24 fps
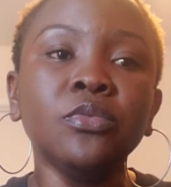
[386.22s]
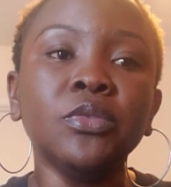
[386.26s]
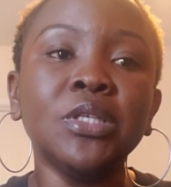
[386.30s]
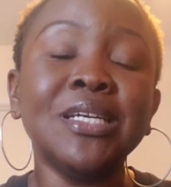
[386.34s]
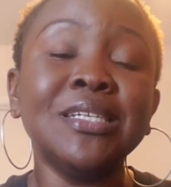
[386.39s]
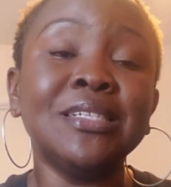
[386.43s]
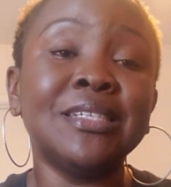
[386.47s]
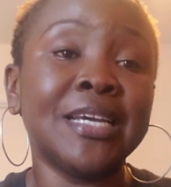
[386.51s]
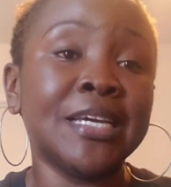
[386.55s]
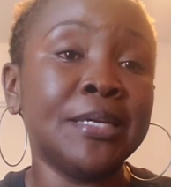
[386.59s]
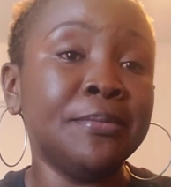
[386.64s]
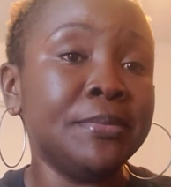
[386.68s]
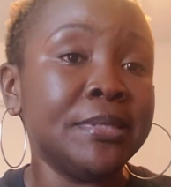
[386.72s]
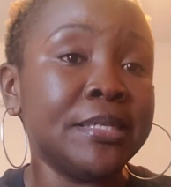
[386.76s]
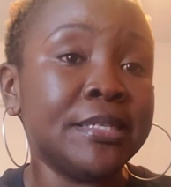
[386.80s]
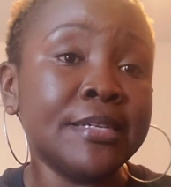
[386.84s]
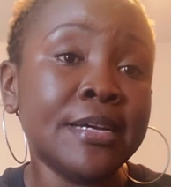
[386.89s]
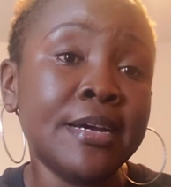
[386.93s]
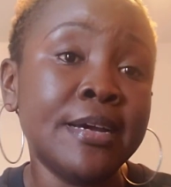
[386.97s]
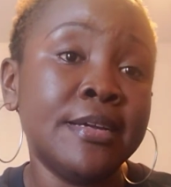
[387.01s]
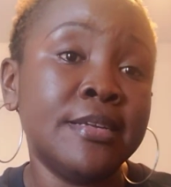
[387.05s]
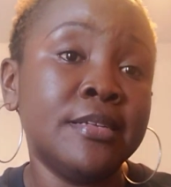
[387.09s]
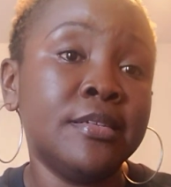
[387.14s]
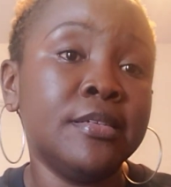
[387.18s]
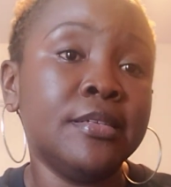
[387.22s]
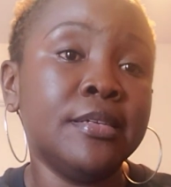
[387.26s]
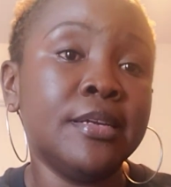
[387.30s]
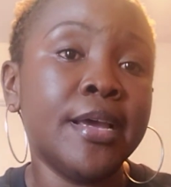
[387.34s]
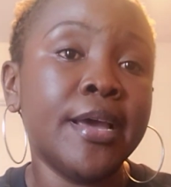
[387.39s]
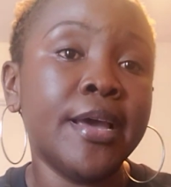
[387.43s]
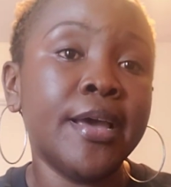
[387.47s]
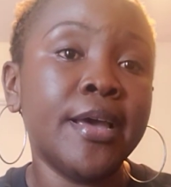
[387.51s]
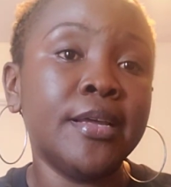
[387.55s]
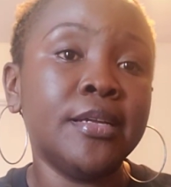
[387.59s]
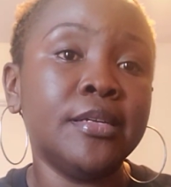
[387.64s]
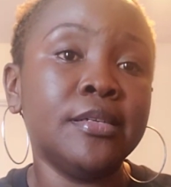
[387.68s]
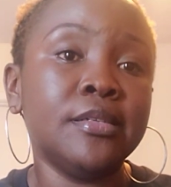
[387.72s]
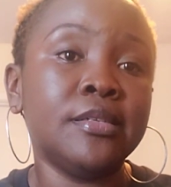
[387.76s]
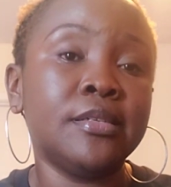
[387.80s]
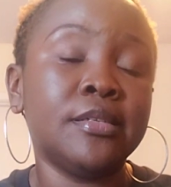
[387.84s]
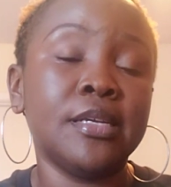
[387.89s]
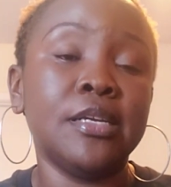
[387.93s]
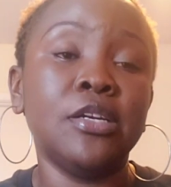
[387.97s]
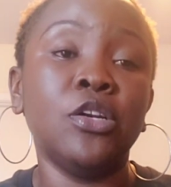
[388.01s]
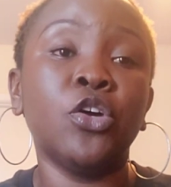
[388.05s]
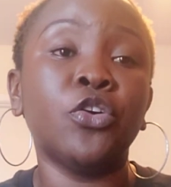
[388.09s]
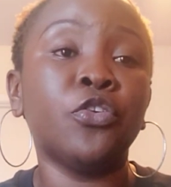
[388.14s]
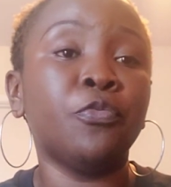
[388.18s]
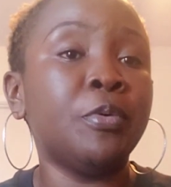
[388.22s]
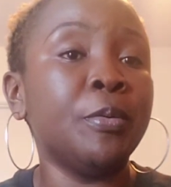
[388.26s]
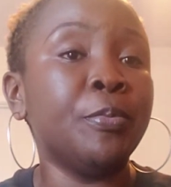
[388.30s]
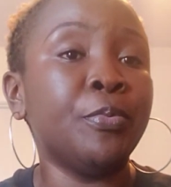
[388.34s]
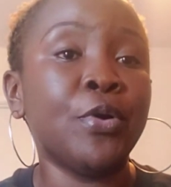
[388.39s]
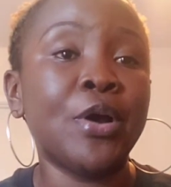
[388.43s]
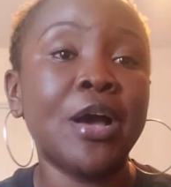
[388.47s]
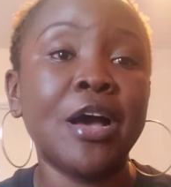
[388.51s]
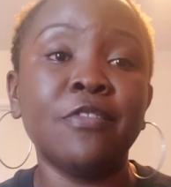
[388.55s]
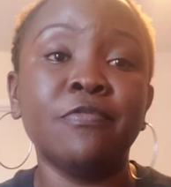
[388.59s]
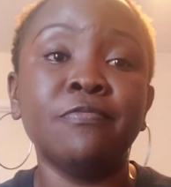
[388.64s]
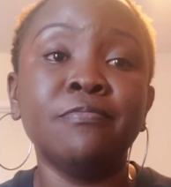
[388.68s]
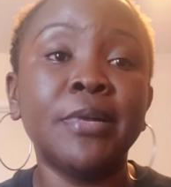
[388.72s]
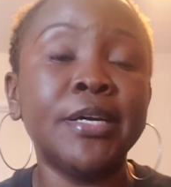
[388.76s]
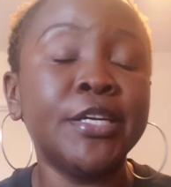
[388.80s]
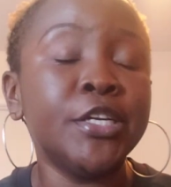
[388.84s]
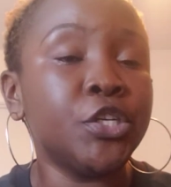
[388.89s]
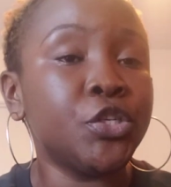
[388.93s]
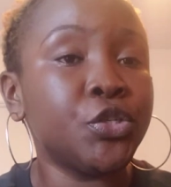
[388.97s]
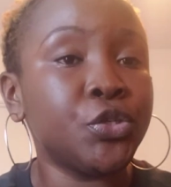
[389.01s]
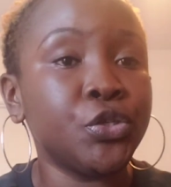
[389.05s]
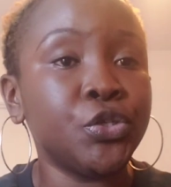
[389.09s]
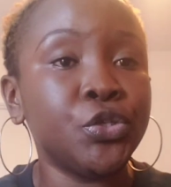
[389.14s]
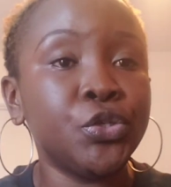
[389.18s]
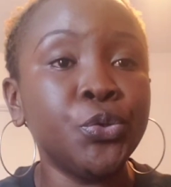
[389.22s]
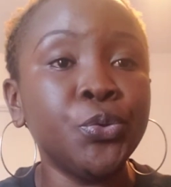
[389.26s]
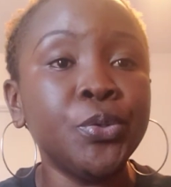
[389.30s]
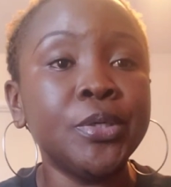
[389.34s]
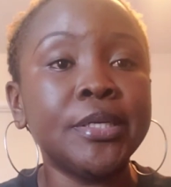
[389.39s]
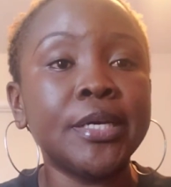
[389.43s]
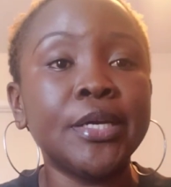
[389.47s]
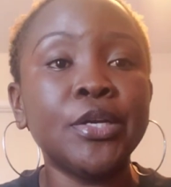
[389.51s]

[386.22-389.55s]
It can be done, and a lot of people have managed to do it.